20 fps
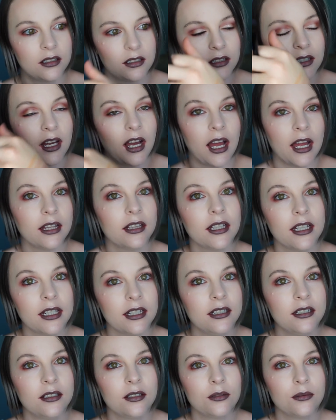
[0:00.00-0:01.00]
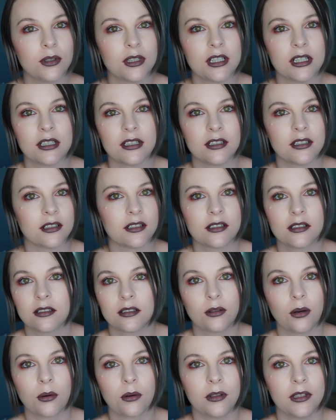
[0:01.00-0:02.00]
eyelid, which is just
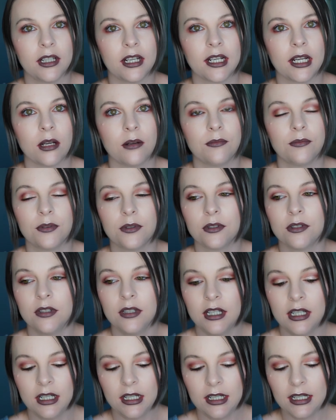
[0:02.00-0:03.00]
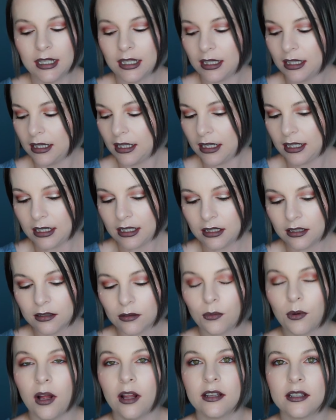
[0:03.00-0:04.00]
totally unhelpful.
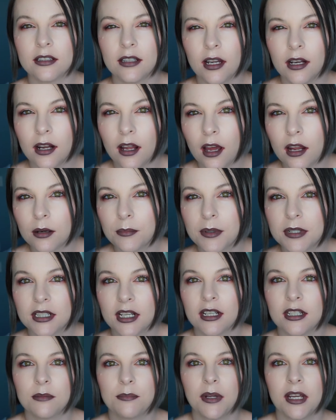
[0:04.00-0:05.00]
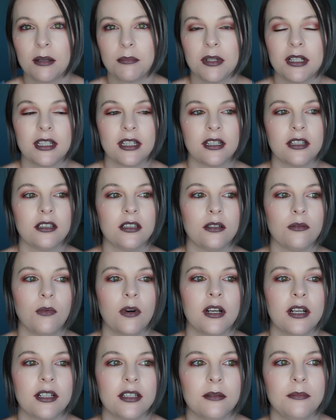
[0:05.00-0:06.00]
This, while it's not 100% as pigmented as you
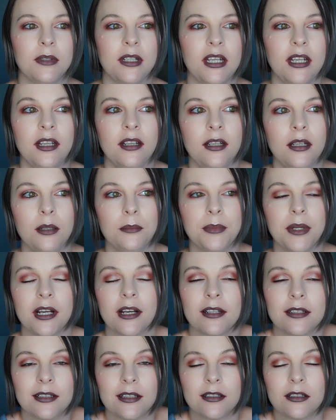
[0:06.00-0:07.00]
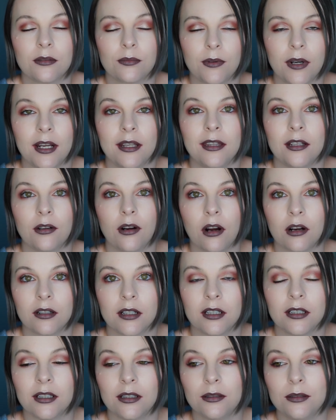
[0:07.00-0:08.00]
want it to be because it's a red and they're hard
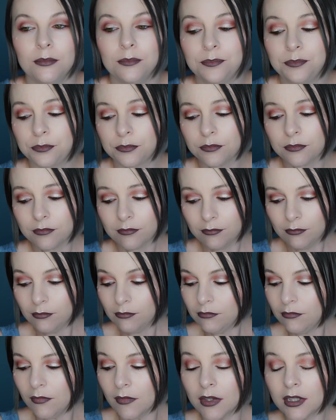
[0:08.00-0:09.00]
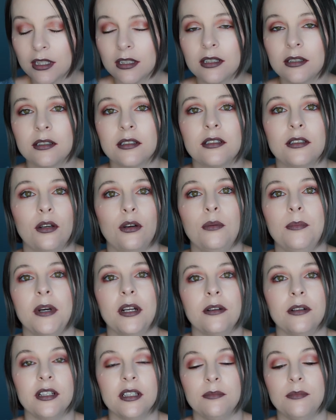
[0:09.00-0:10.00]
to do, it's so
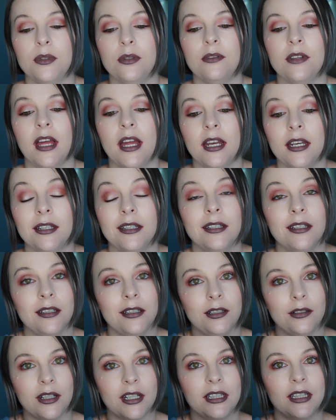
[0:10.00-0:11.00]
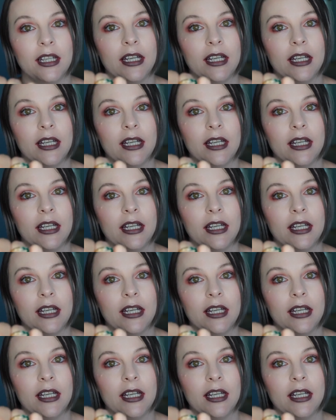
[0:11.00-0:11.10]
buttery smooth and you can